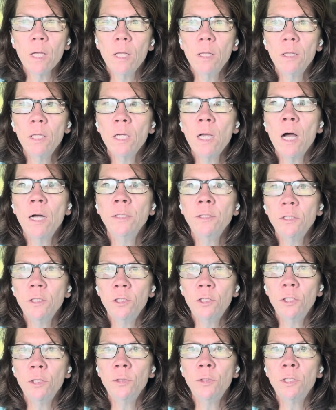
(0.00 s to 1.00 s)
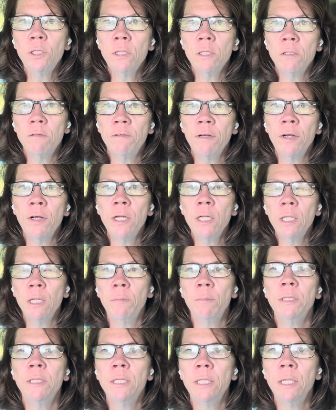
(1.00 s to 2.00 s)
the Constitution is very
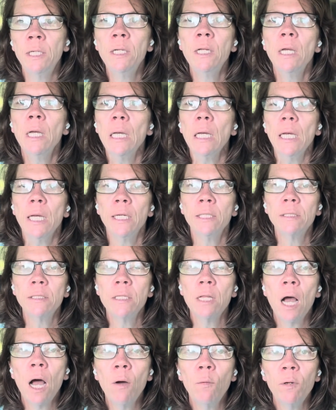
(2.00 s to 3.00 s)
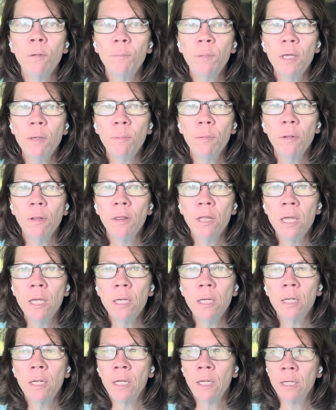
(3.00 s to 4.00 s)
limited. It's not what people think
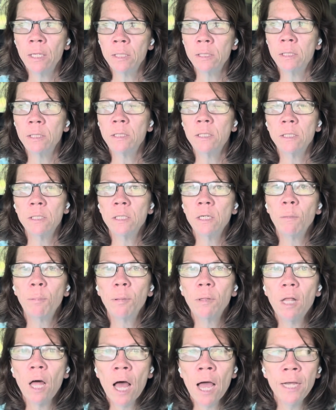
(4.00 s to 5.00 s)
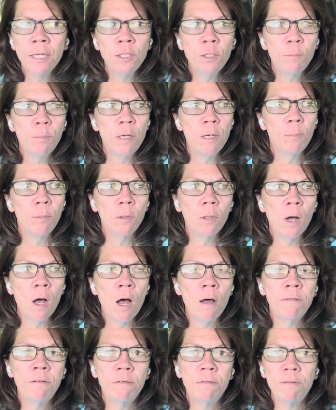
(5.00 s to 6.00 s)
it is. It doesn't apply to people
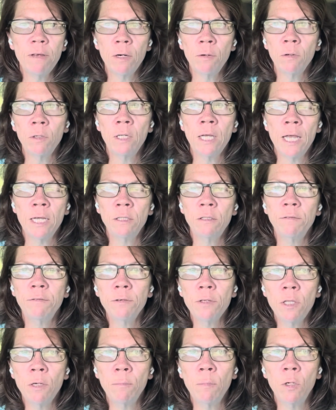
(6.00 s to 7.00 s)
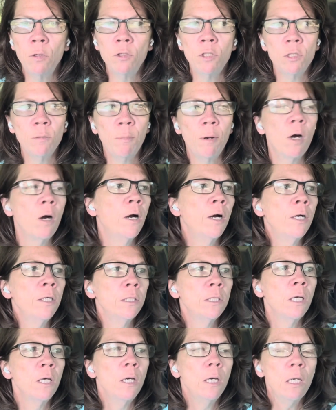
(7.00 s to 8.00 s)
off federal lands for the most part,
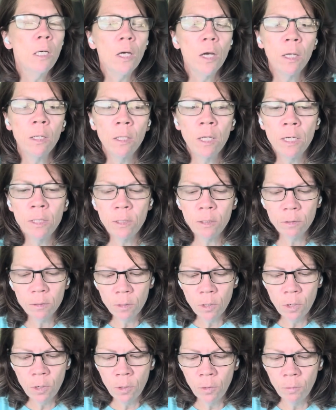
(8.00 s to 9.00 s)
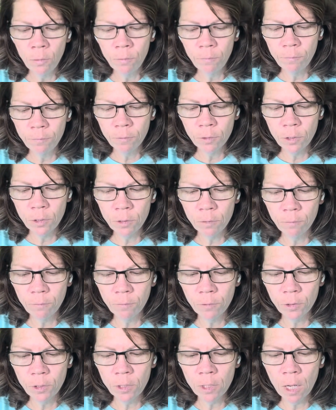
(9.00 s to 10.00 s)
unless, you know,
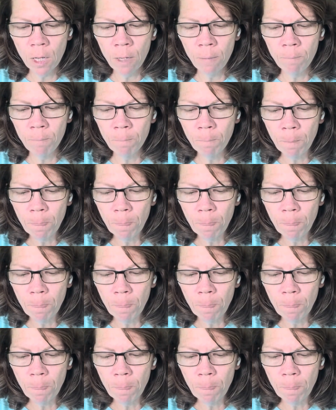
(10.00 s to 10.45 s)
for some